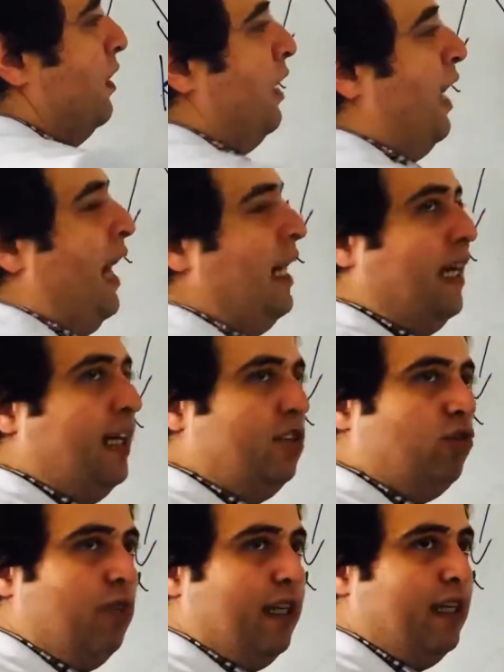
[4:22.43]
another
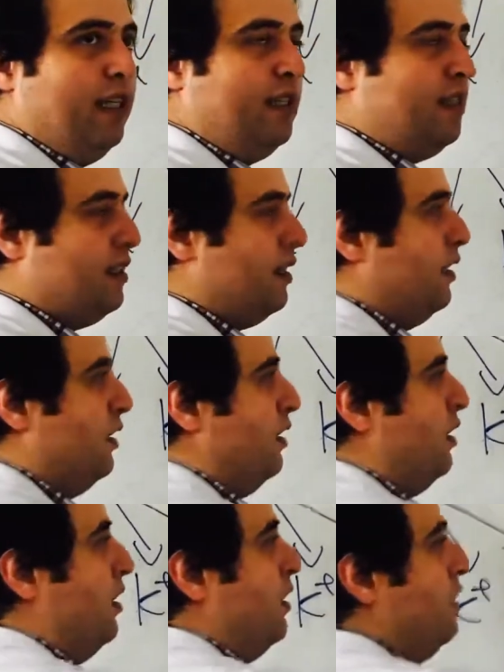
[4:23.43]
one is
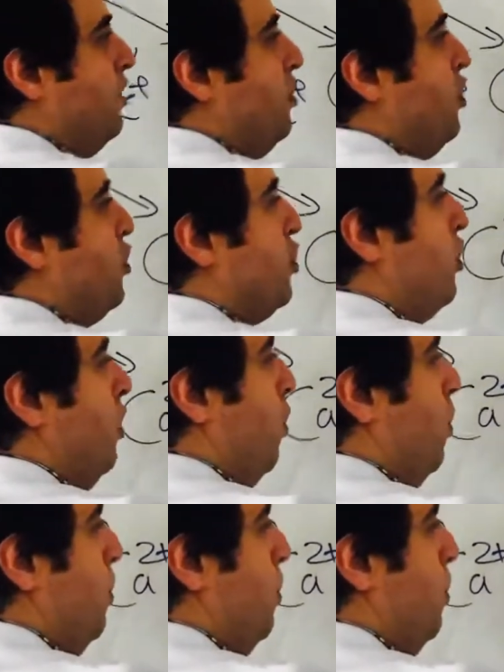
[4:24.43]
slow.